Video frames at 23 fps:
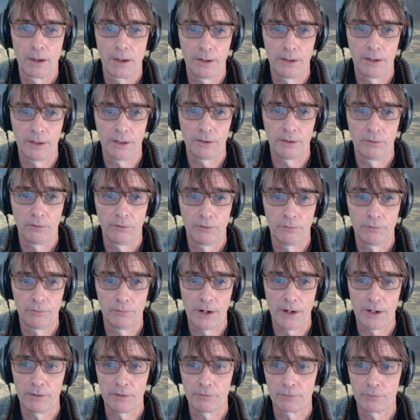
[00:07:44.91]
And then
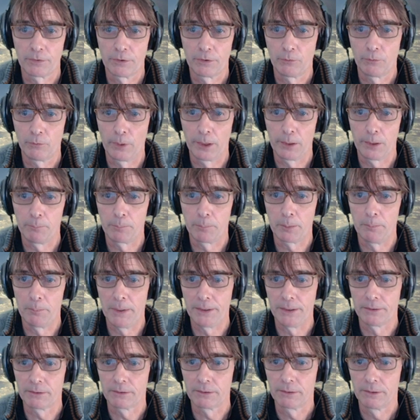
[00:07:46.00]
5 will
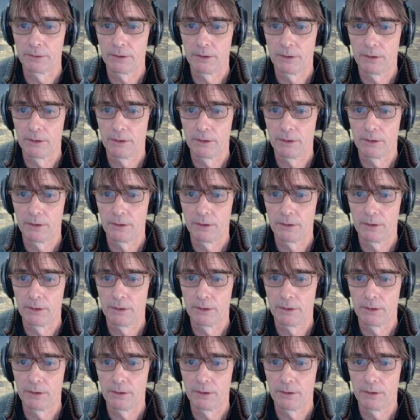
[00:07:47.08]
implement